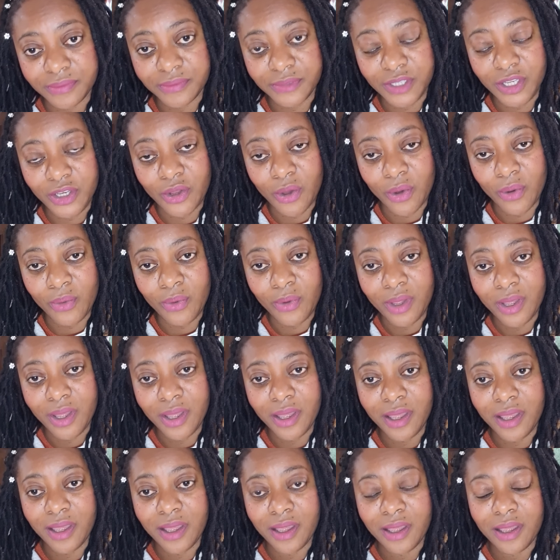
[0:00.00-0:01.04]
you know,
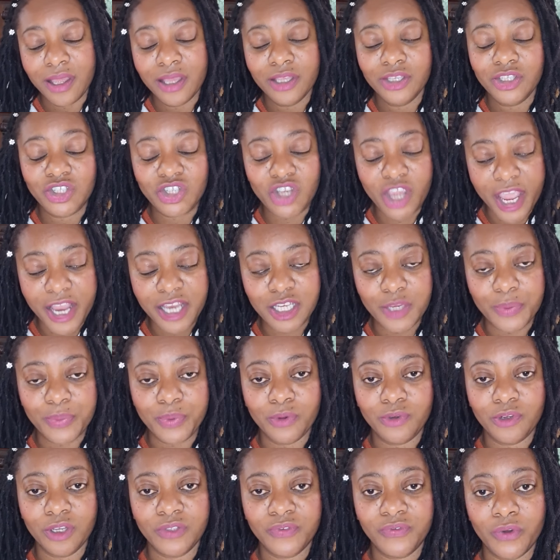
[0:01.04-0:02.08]
change the
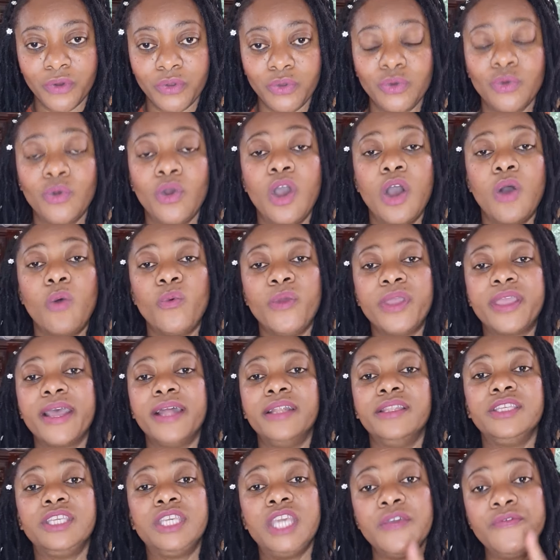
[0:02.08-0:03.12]
product for you. We
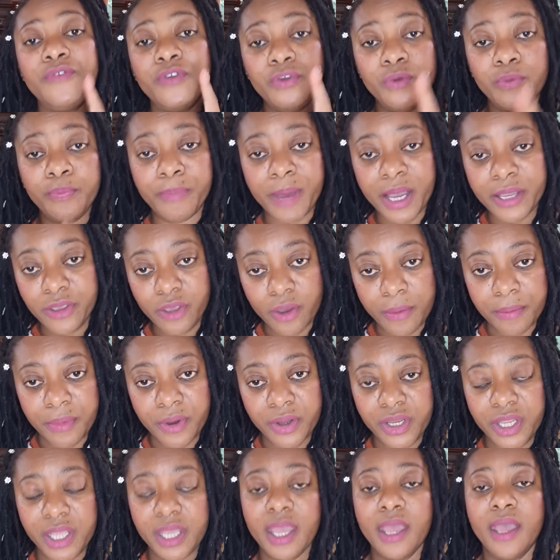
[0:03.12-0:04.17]
can give you back your
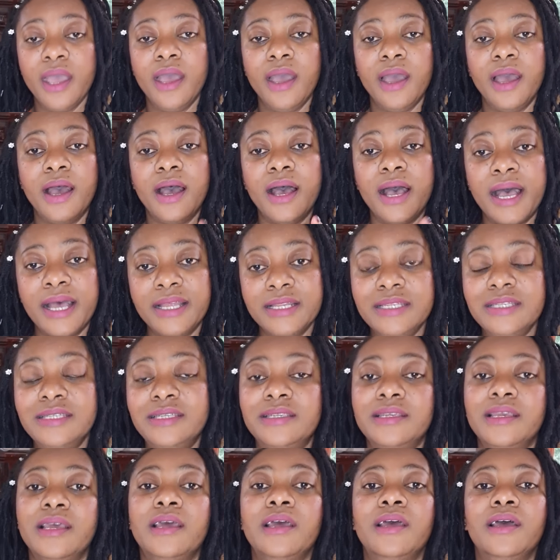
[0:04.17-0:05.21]
money, and,